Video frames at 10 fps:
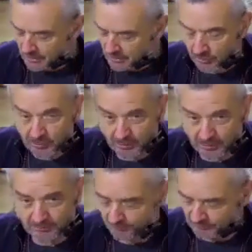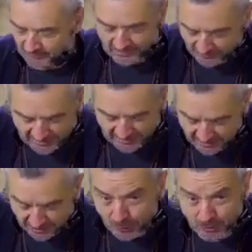you, can, you need
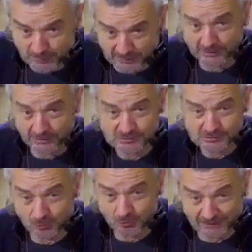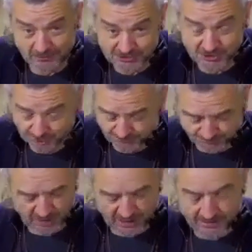a load of pillows all around you
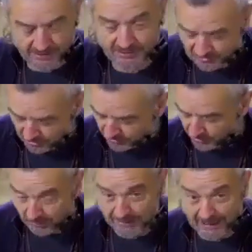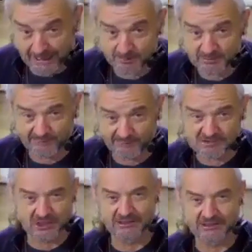and on your lap, either
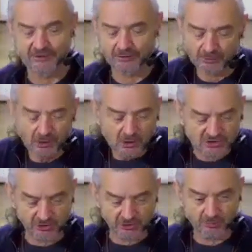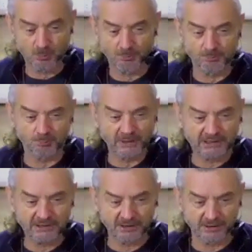side of you, so you can
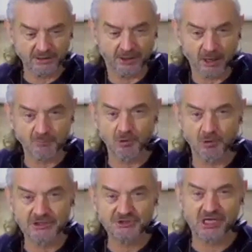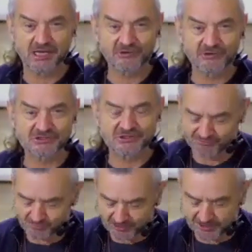make a, an upright chair for
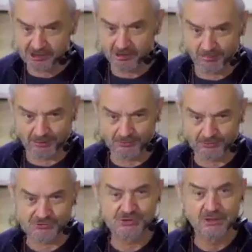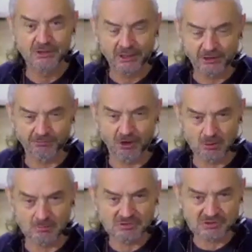yourself with your elbows and your
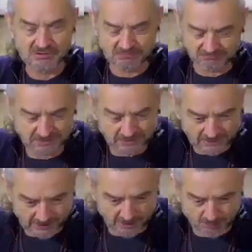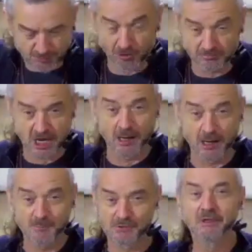arms uh, propped up,
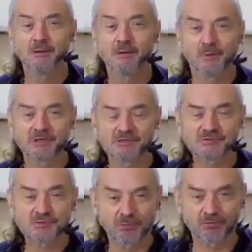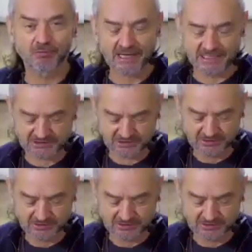because that